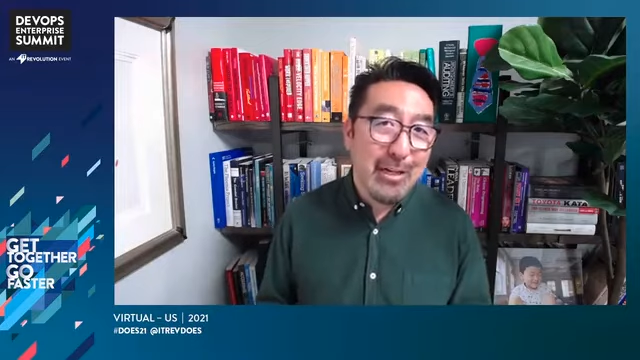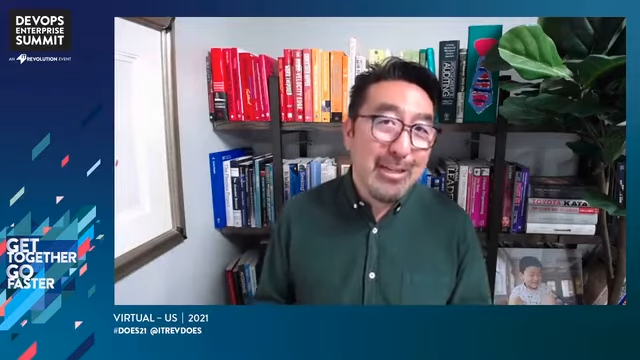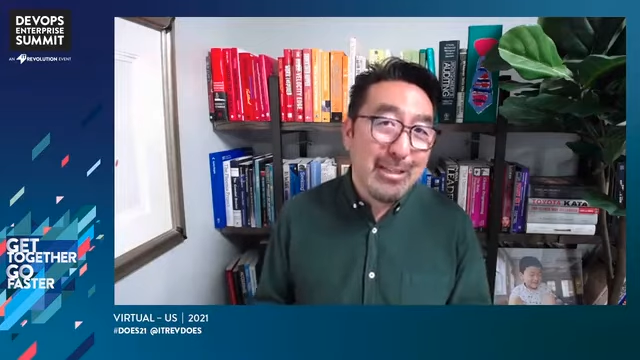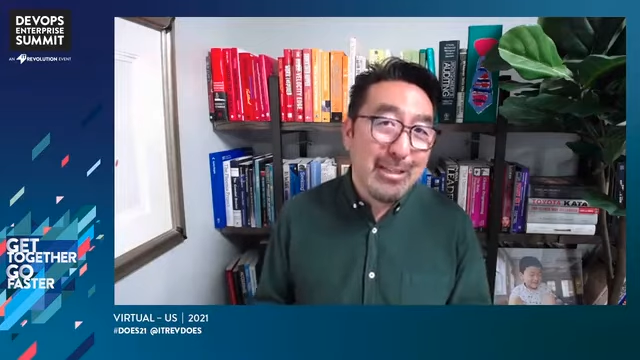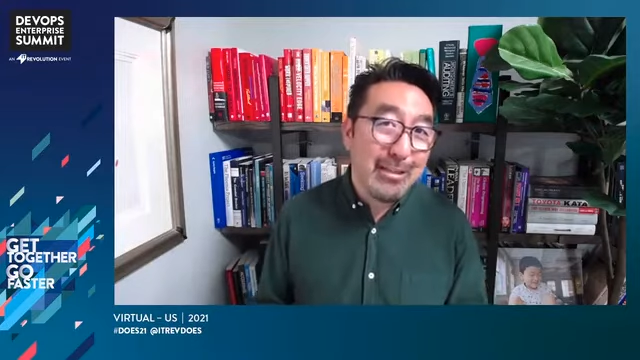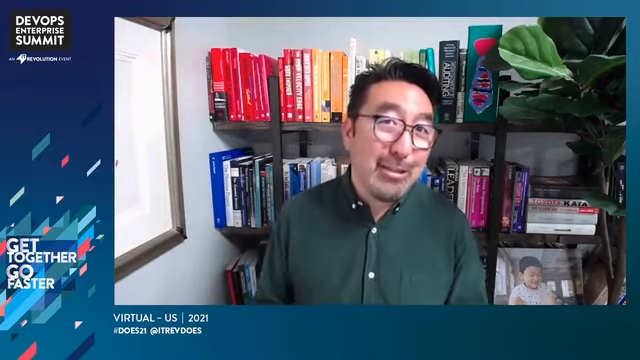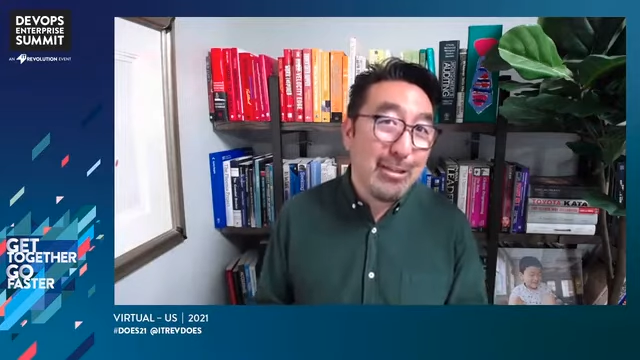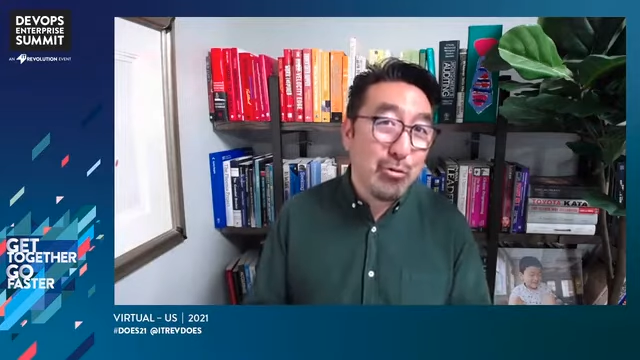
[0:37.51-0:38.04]

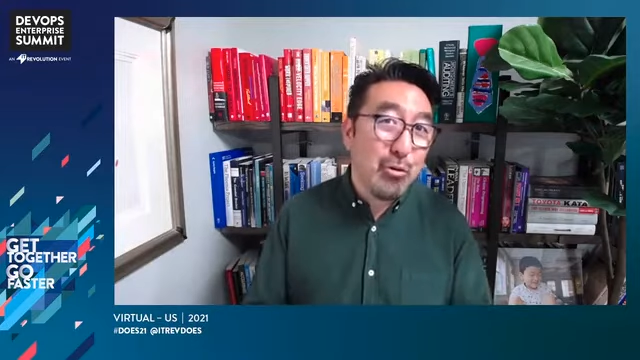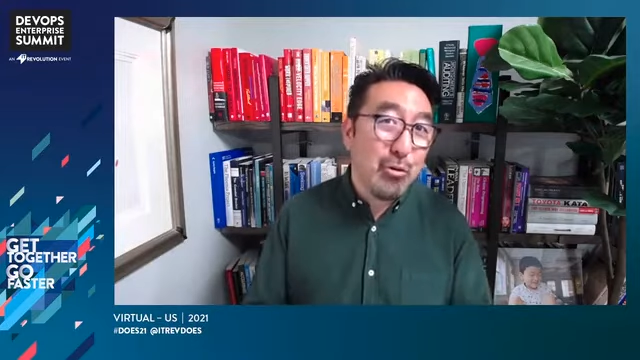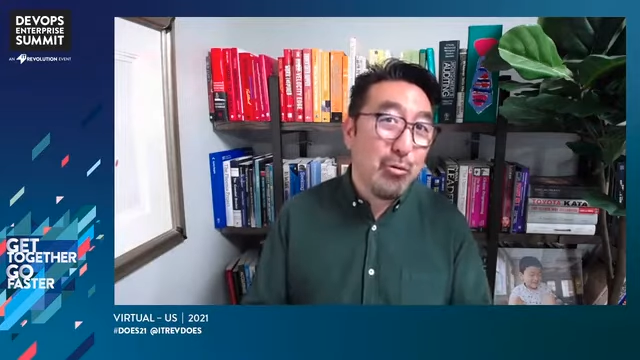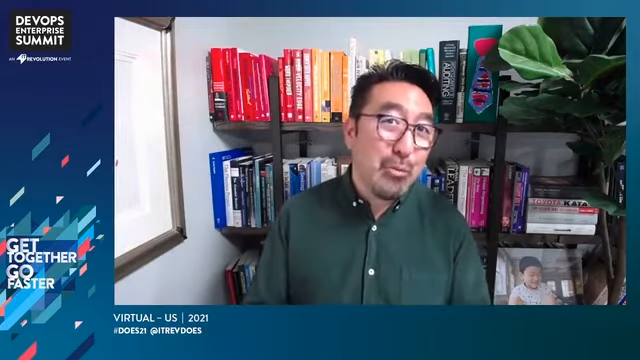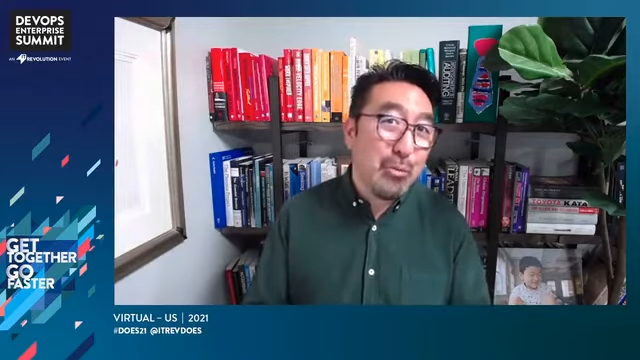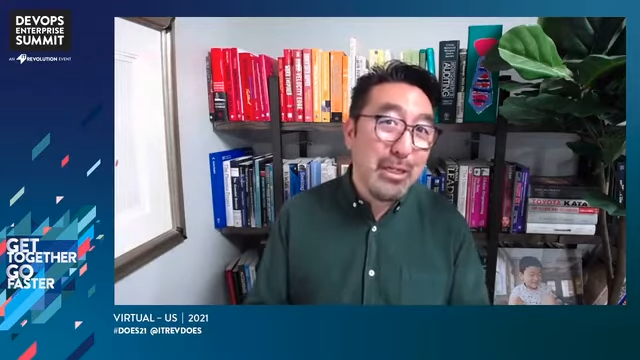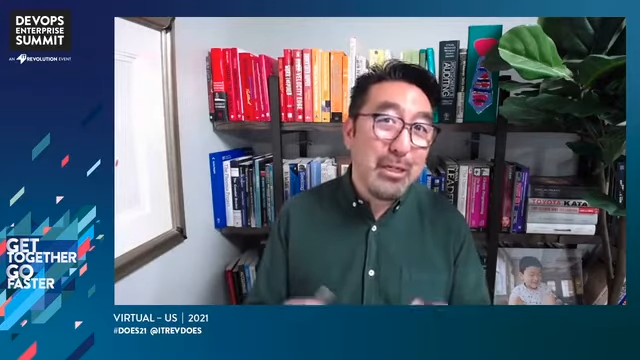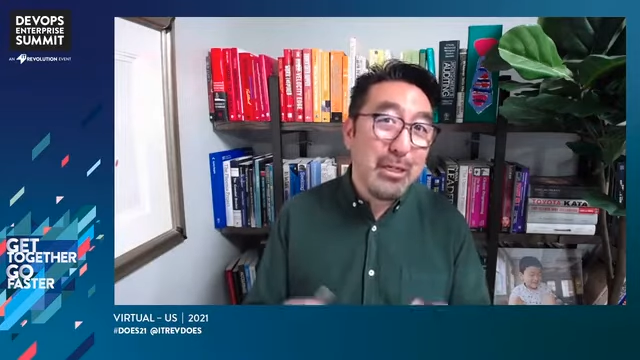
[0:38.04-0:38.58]
that this will
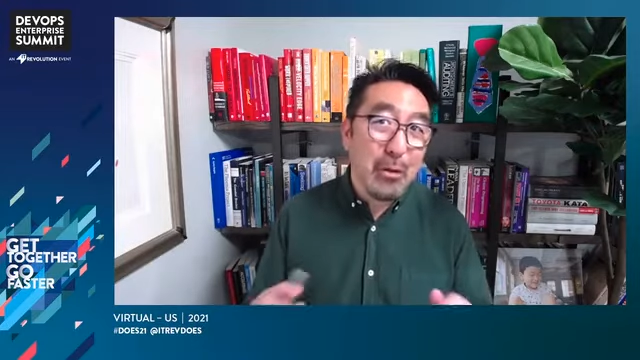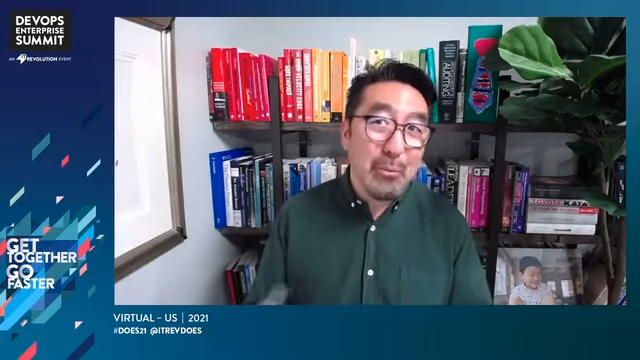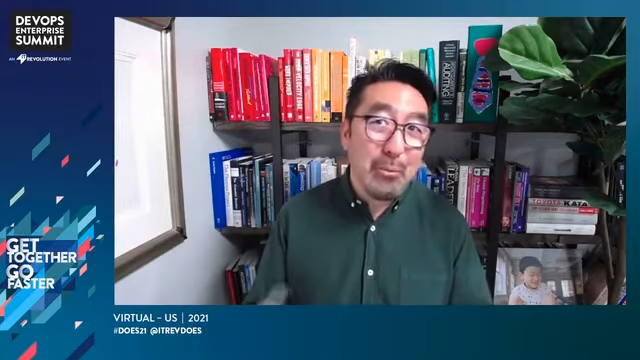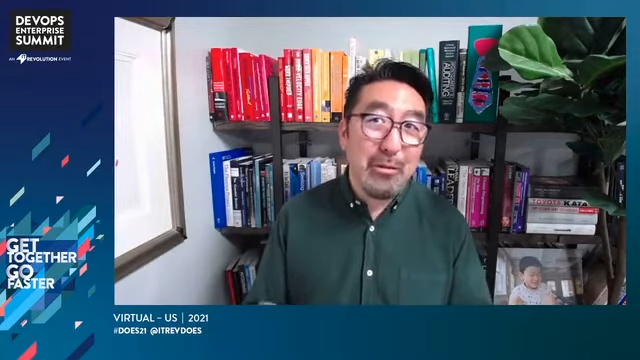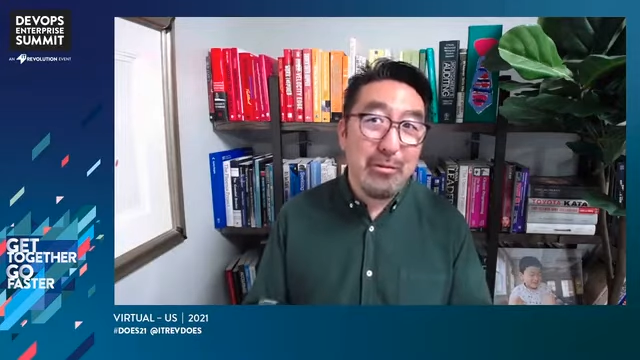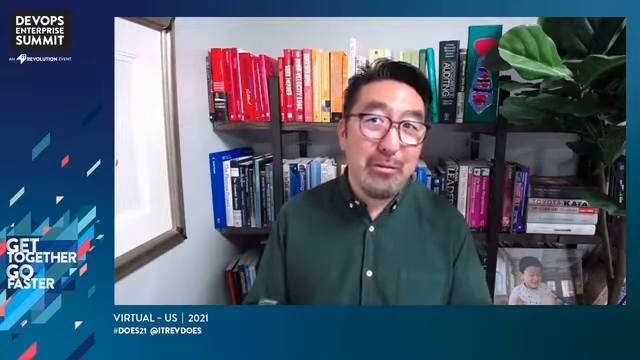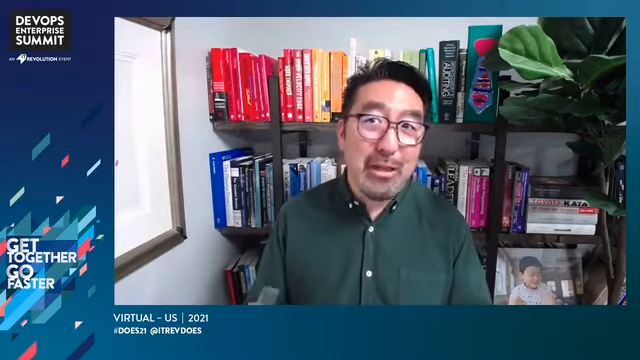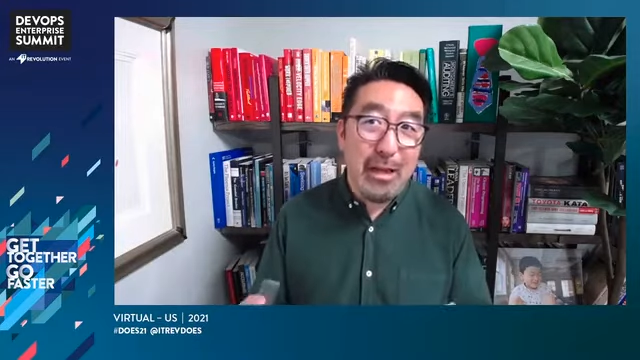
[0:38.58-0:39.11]
be our
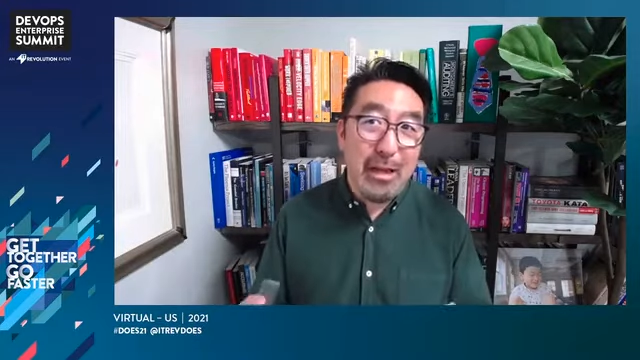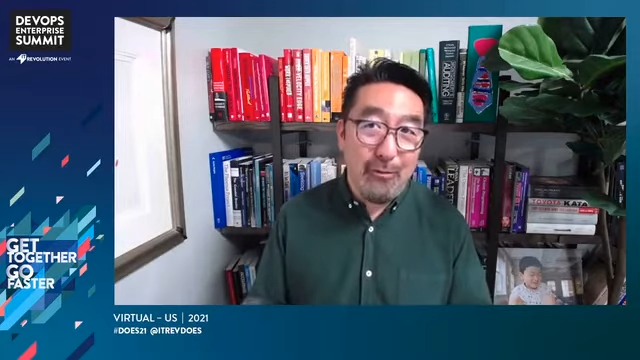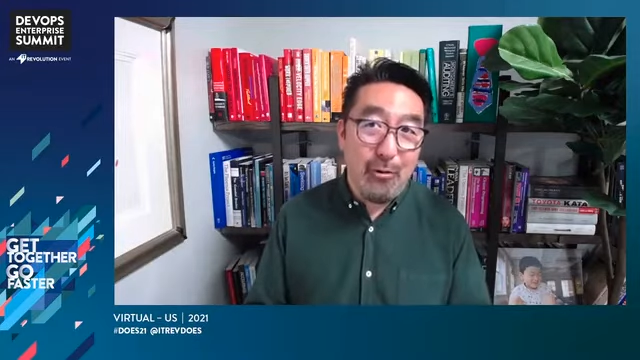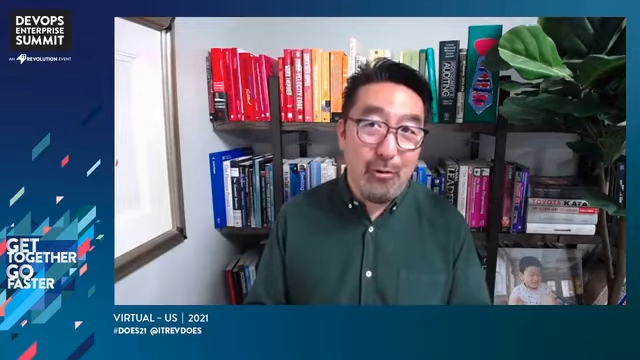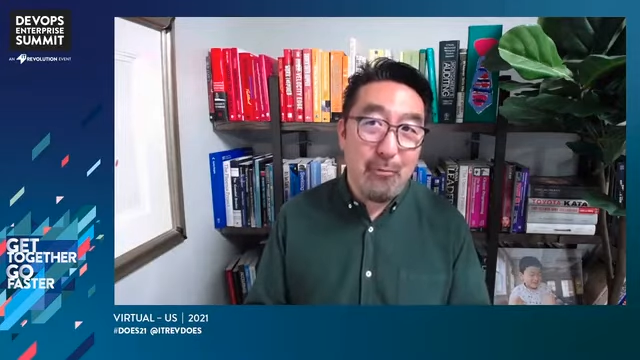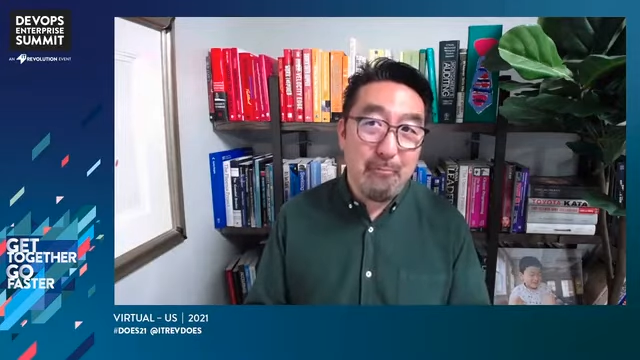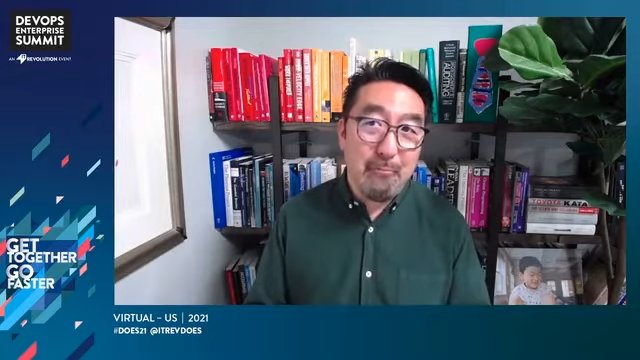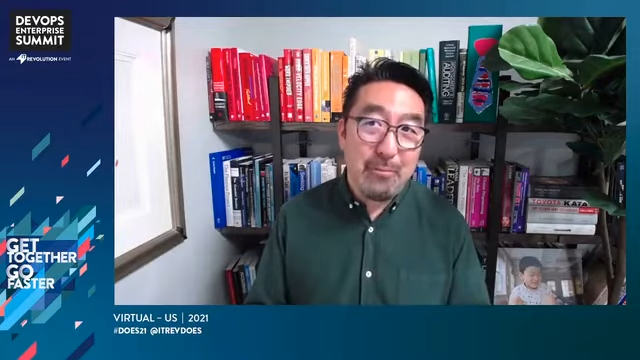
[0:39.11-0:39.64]
best ever.